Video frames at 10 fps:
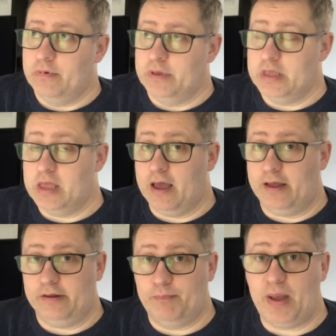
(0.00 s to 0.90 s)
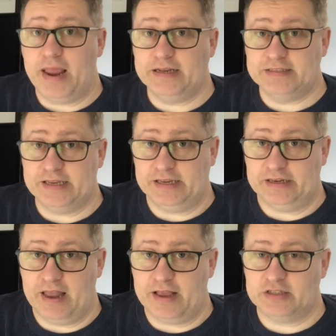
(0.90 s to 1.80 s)
yeah, painting
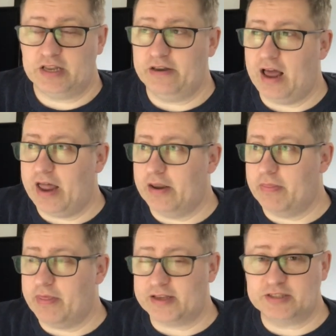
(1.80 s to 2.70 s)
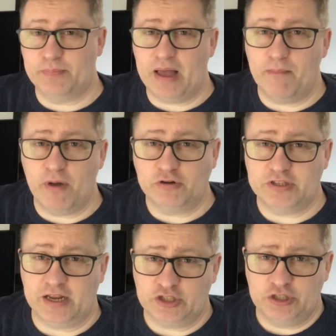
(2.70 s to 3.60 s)
next, and that's the bit I'm most
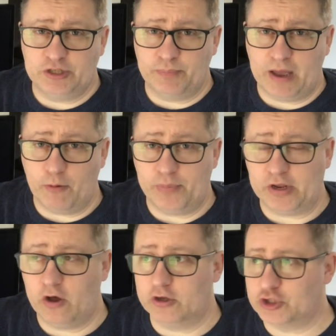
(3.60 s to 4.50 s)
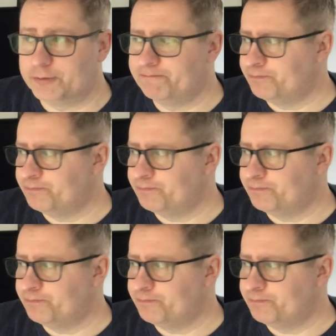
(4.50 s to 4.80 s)
anxious about, because